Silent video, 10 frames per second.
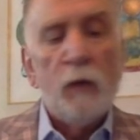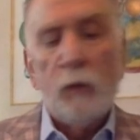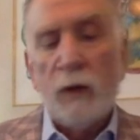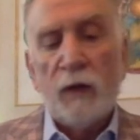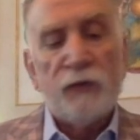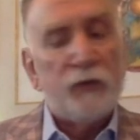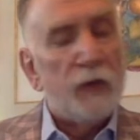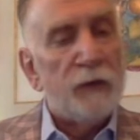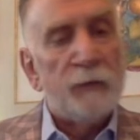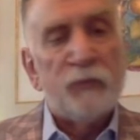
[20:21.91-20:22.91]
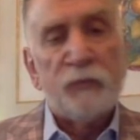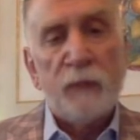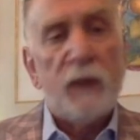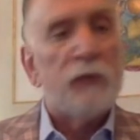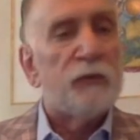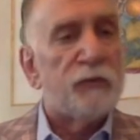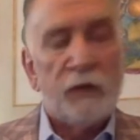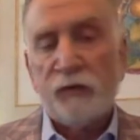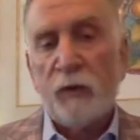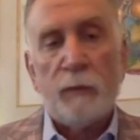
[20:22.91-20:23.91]
When I send them specs,
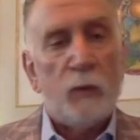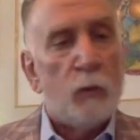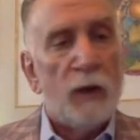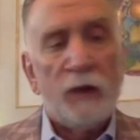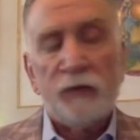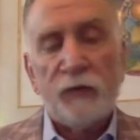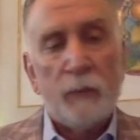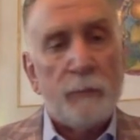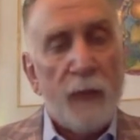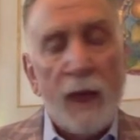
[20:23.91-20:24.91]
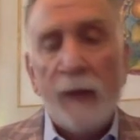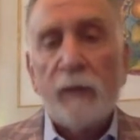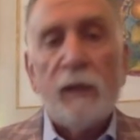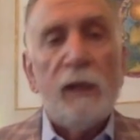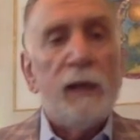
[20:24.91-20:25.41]
they send me what I sent back,